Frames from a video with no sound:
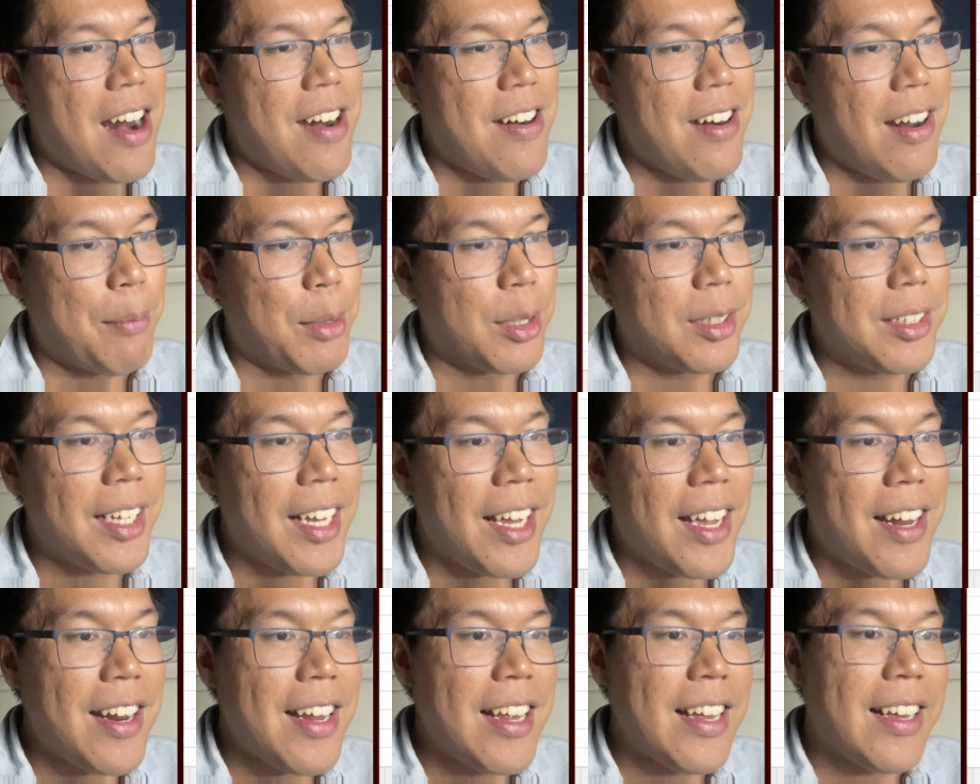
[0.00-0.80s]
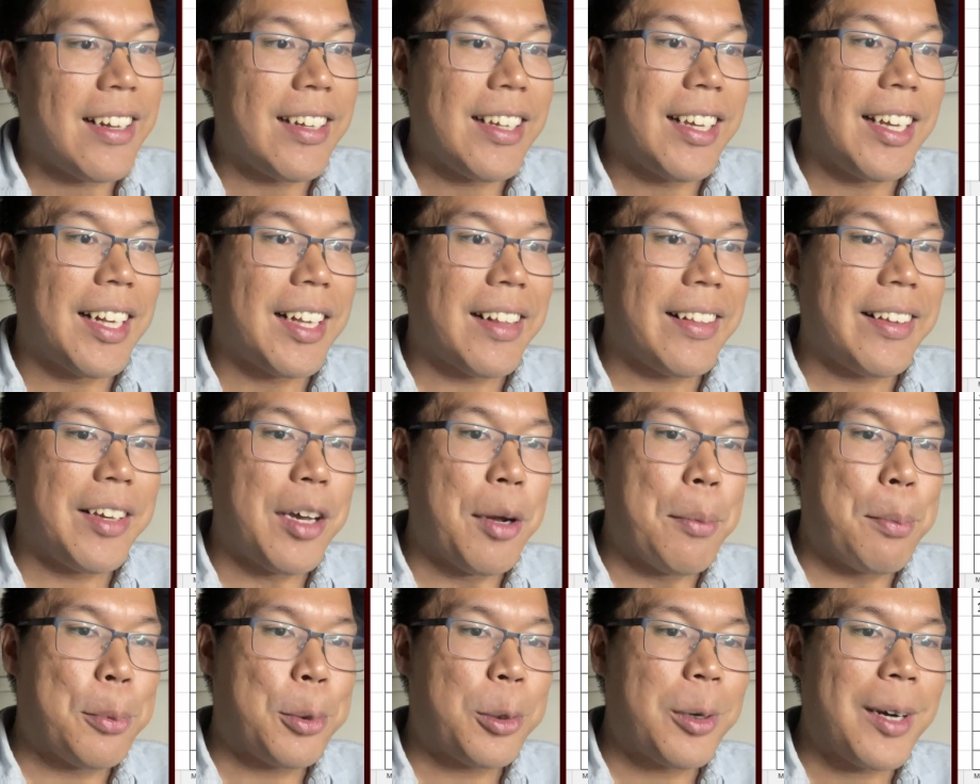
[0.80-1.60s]
Number 10 is the
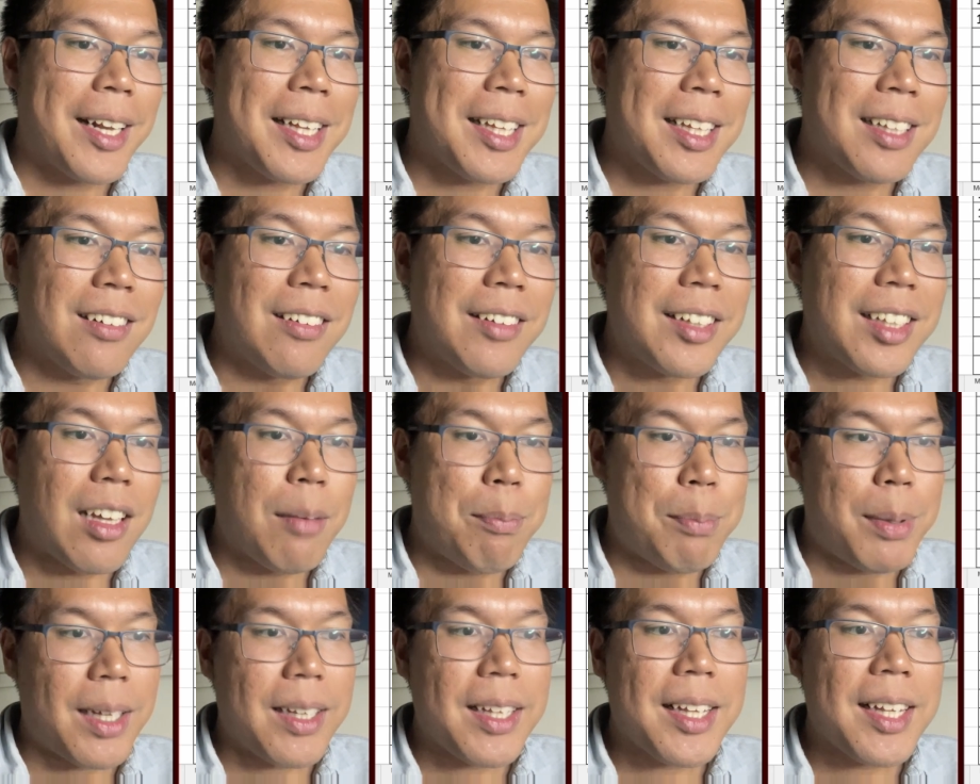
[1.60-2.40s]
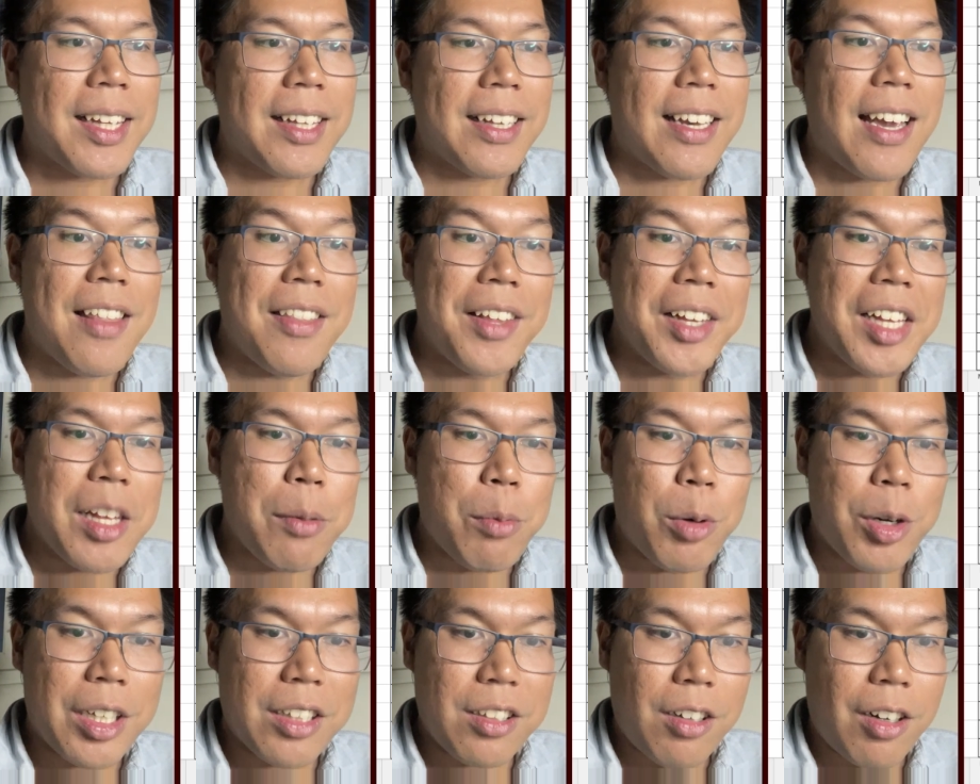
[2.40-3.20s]
Oppressor's Abyss, and this is
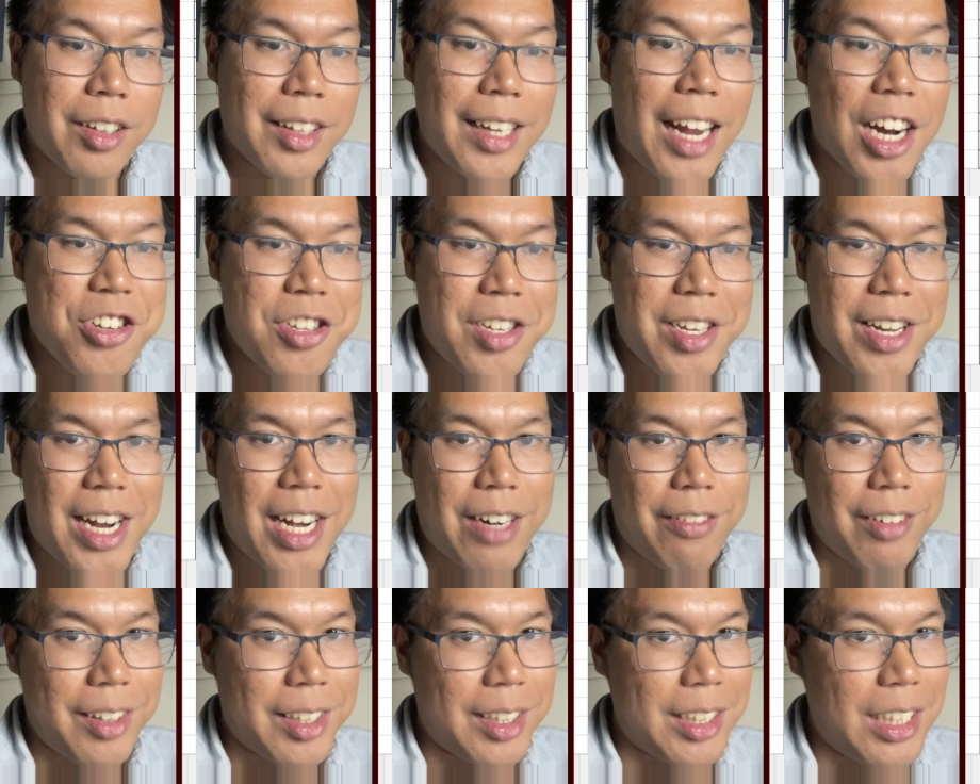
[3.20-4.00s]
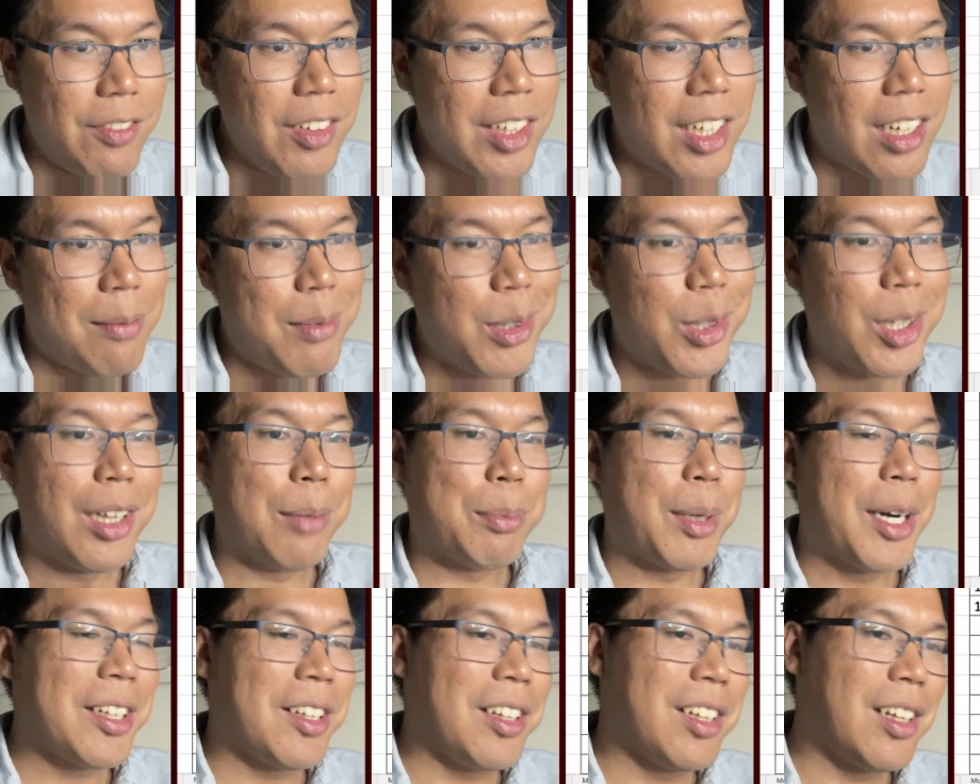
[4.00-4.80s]
where it starts actually getting really significant, because the
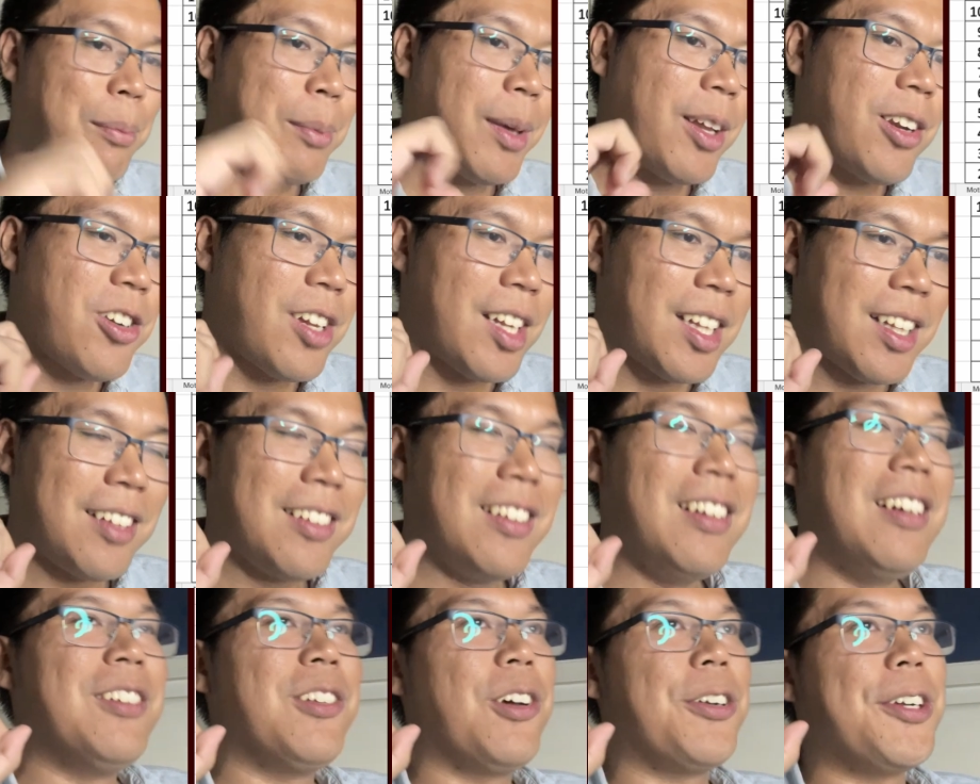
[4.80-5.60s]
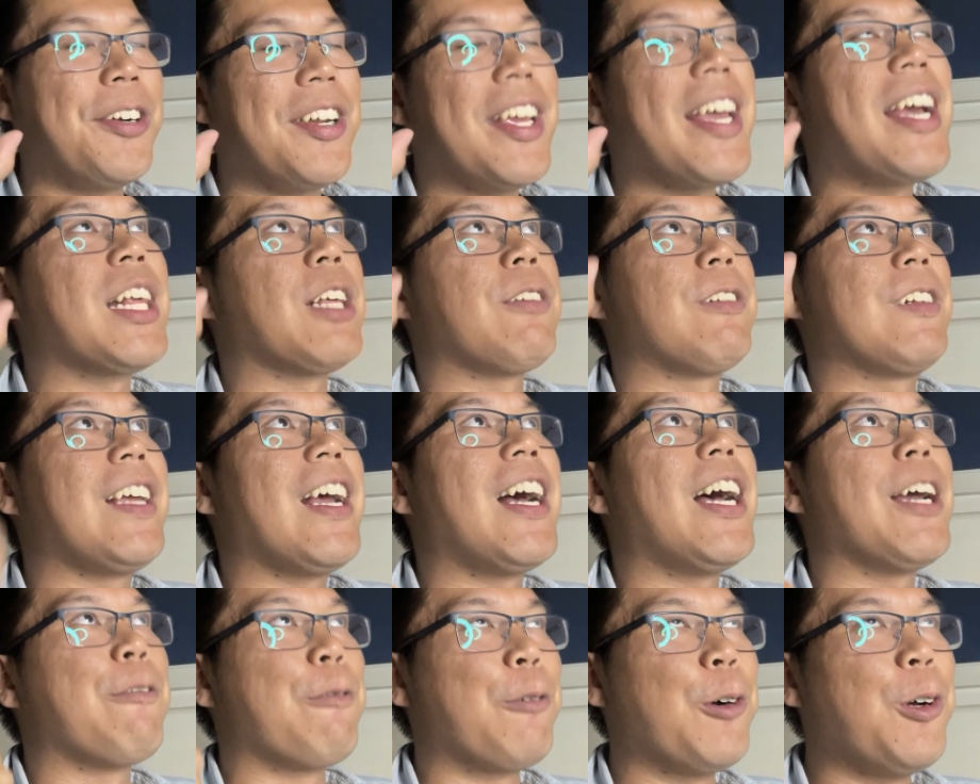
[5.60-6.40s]
Oppressor's Abyss not only has a really
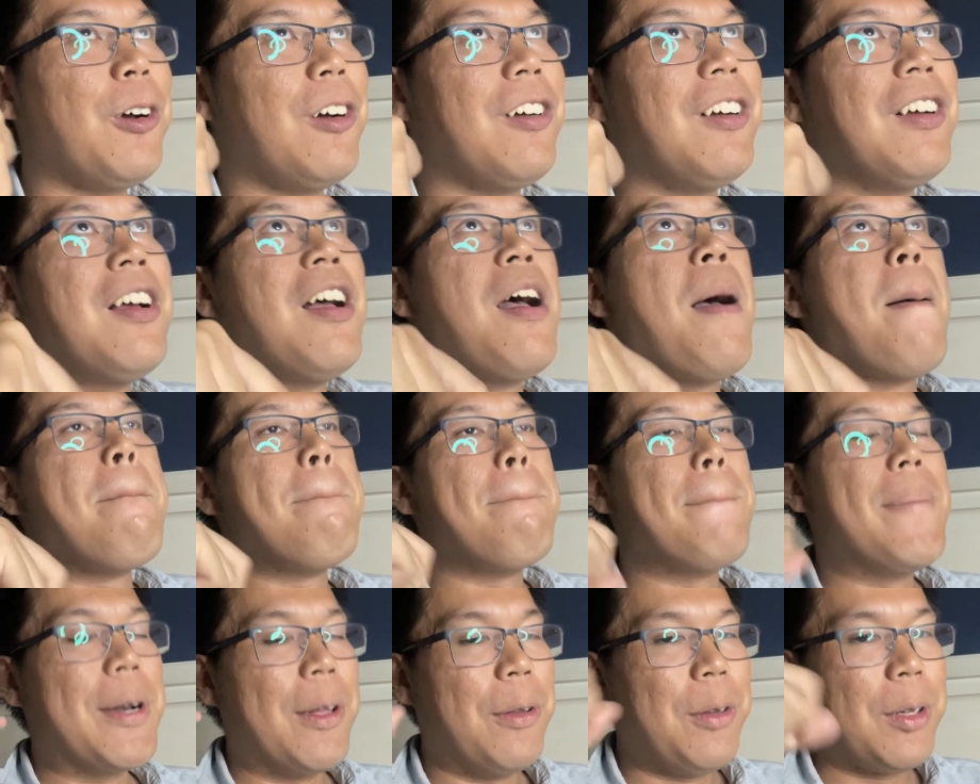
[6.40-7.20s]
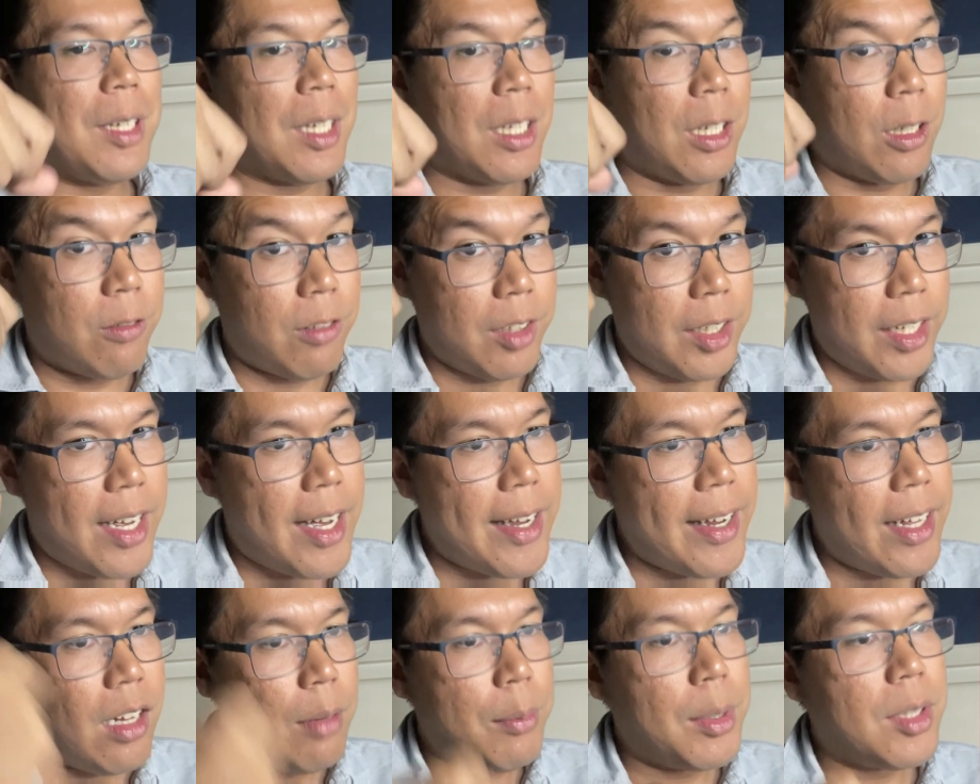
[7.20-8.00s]
high raw, but also a really
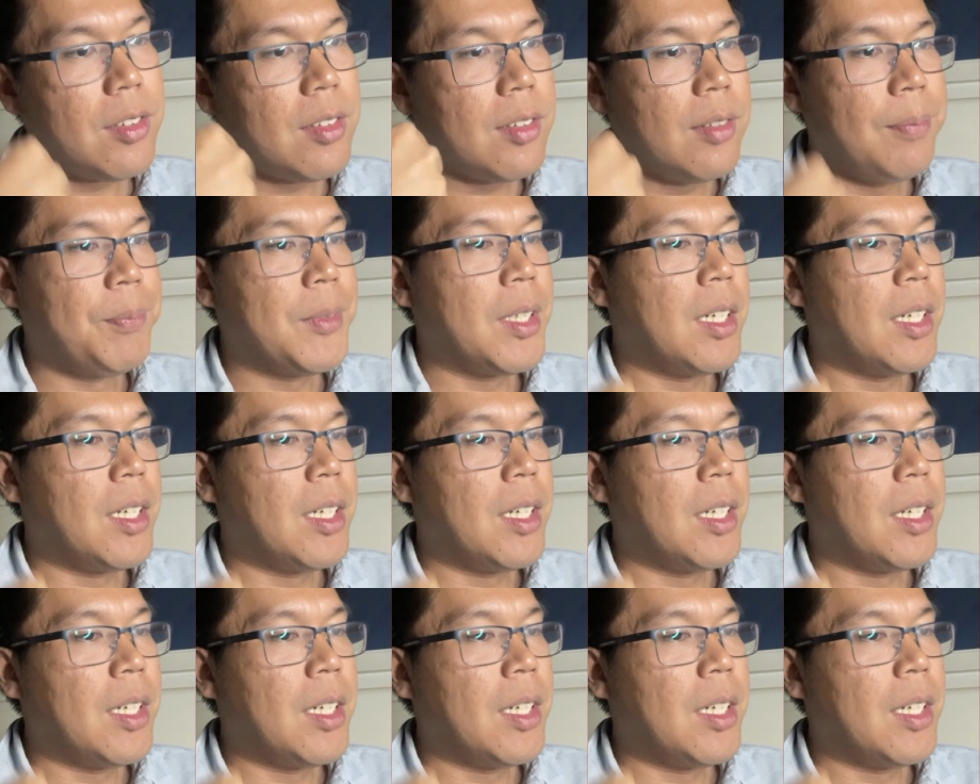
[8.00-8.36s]
high element.